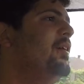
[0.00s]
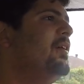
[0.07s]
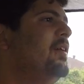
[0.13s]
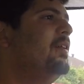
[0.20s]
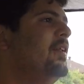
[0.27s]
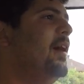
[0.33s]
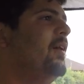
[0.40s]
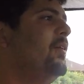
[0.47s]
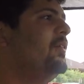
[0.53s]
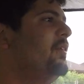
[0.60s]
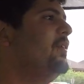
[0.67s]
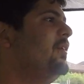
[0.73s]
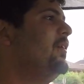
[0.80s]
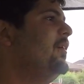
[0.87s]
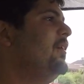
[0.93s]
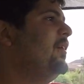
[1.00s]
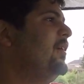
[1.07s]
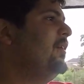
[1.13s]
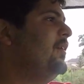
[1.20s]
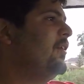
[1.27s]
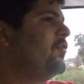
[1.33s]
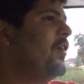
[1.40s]
Now,
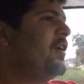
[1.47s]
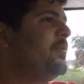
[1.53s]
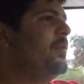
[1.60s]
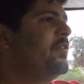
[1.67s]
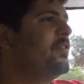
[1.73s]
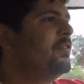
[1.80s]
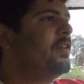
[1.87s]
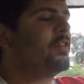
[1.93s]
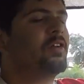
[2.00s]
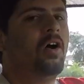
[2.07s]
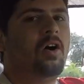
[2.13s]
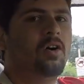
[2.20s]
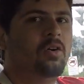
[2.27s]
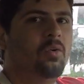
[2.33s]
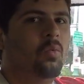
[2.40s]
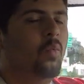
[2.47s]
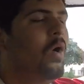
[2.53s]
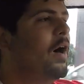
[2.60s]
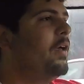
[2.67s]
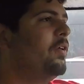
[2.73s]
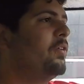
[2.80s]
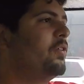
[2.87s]
the transmission of this car,
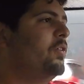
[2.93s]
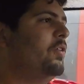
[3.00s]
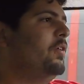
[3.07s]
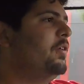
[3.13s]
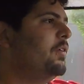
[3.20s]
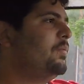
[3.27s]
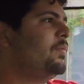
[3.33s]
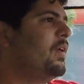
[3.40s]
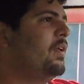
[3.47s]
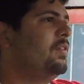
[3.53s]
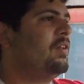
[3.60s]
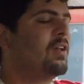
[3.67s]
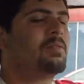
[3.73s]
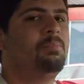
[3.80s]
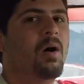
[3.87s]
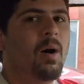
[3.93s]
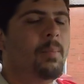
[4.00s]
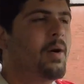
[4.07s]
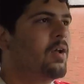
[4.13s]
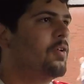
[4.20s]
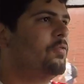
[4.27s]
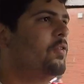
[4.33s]
while good, it does pop
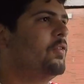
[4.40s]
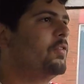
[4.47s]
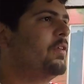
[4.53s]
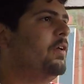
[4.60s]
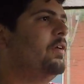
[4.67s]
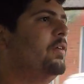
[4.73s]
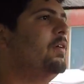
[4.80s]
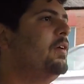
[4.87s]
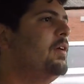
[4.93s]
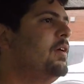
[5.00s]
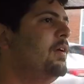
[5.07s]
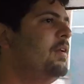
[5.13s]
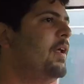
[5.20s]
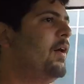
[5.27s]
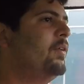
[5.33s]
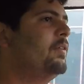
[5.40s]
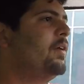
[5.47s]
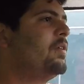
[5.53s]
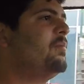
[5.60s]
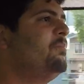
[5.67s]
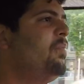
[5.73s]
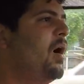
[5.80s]
out of first gear. Now it
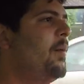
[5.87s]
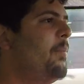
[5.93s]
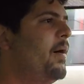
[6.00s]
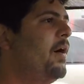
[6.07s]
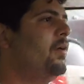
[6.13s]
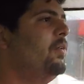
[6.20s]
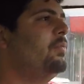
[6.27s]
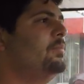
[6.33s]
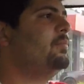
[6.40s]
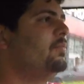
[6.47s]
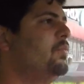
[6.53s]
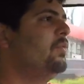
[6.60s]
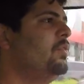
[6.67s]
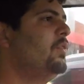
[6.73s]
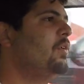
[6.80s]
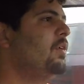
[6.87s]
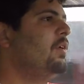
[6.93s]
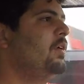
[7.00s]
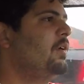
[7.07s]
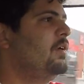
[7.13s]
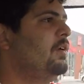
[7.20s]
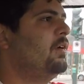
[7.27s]
doesn't pop out
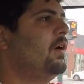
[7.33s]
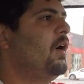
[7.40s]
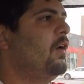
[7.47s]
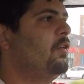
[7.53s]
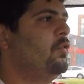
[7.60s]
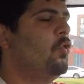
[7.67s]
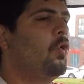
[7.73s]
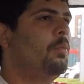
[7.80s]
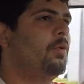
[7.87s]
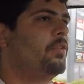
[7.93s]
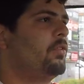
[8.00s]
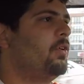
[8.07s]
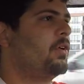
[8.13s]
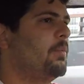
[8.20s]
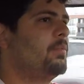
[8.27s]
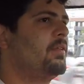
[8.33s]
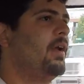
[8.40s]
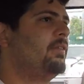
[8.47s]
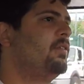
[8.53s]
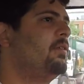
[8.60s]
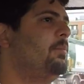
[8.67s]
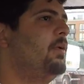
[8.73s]
on normal
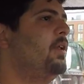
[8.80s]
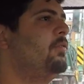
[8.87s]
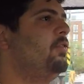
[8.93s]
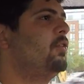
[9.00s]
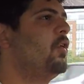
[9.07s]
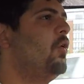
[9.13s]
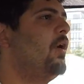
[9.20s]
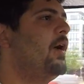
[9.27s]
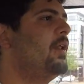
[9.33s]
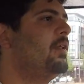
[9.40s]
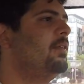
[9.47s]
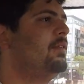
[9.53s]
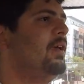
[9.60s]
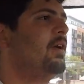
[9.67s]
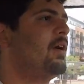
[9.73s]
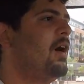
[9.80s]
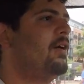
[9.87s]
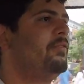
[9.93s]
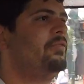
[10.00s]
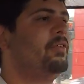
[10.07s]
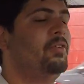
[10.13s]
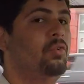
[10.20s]
circumstances, but if you go ahead and take off
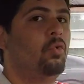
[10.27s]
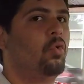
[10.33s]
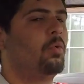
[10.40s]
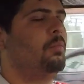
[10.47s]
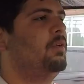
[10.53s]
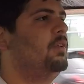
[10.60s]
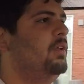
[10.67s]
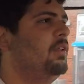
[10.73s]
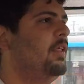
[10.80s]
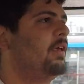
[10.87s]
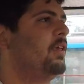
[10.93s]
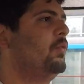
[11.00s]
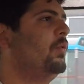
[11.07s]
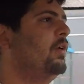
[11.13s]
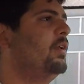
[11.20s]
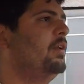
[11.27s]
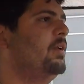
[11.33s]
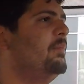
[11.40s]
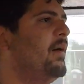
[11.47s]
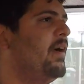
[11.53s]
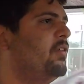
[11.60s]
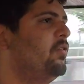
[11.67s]
normally like you would in a
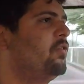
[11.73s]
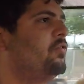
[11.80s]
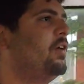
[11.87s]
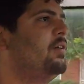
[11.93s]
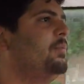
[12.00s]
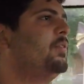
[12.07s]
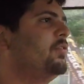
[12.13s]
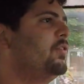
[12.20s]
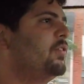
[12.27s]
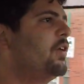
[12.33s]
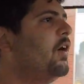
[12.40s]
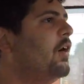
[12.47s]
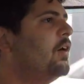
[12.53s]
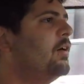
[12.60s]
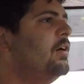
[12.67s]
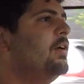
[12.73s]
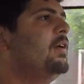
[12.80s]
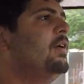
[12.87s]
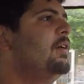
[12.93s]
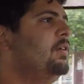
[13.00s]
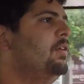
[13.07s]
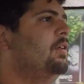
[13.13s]
manual transmission car,
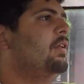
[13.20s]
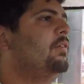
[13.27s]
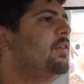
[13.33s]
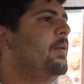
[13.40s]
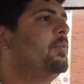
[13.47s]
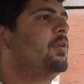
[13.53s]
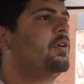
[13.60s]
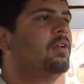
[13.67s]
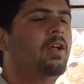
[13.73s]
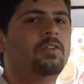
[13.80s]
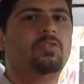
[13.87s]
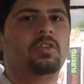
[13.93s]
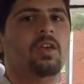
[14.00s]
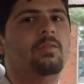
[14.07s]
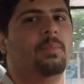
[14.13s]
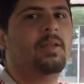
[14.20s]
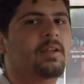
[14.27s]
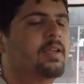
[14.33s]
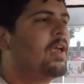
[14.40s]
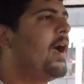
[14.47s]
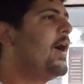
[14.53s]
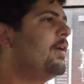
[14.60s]
you lift up your clutch, you give a bit of
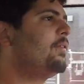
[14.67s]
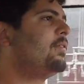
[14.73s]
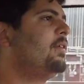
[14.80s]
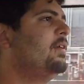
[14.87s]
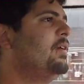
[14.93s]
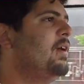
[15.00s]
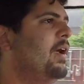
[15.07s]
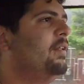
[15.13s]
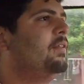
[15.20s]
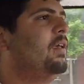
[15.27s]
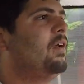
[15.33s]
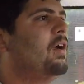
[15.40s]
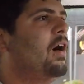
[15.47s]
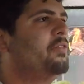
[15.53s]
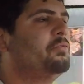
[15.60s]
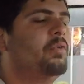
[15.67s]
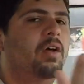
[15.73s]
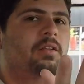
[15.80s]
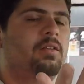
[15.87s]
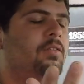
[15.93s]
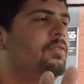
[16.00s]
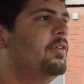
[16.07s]
gas, and take off
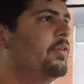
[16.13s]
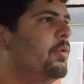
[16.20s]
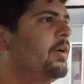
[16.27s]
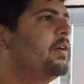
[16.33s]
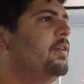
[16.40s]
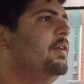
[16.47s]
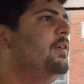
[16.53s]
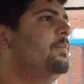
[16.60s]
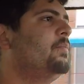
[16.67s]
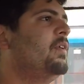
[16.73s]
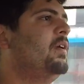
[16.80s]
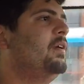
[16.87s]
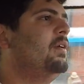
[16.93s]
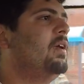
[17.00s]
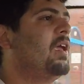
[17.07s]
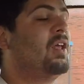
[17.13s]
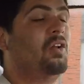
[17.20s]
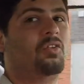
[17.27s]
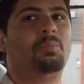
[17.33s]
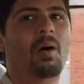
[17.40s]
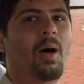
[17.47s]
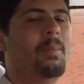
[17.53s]
relatively quickly,
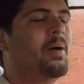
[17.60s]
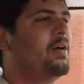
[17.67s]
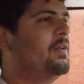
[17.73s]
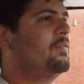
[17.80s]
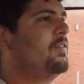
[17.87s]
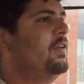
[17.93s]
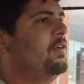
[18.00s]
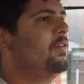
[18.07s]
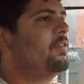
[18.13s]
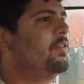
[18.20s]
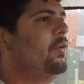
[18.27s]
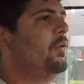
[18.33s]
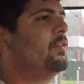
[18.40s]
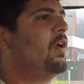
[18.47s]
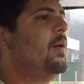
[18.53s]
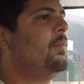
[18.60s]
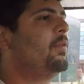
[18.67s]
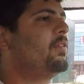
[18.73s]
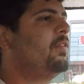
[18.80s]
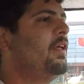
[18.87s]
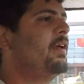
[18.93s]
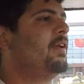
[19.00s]
it'll pop out of gear. So it's
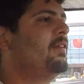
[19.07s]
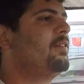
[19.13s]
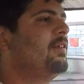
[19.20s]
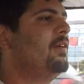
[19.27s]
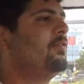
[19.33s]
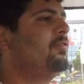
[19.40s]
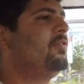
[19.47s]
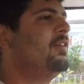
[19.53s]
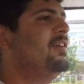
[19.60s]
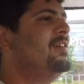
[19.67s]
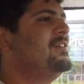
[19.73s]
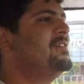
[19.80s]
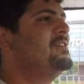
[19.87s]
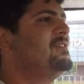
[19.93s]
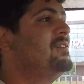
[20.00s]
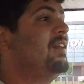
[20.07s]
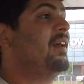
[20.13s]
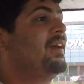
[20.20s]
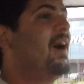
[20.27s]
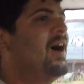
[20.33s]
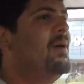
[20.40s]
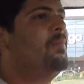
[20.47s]
almost like as if, like
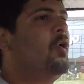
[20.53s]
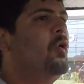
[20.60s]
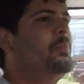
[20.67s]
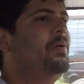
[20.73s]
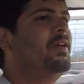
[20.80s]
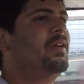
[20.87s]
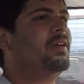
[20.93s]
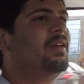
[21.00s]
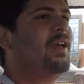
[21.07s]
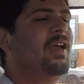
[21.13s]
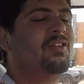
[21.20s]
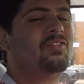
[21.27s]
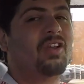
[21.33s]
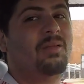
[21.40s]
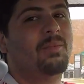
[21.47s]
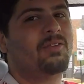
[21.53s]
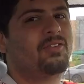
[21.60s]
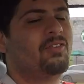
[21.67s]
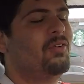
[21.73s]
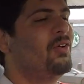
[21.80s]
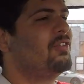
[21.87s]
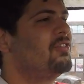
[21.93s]
I'm hoping a transmission
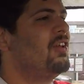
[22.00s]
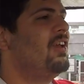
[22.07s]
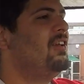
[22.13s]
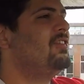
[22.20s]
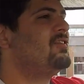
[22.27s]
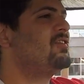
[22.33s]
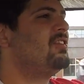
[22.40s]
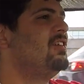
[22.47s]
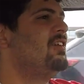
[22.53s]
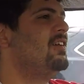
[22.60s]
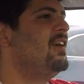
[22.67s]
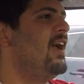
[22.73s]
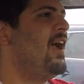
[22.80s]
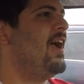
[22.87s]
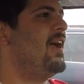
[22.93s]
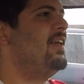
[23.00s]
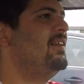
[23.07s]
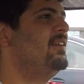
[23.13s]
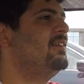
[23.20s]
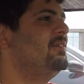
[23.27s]
oil change and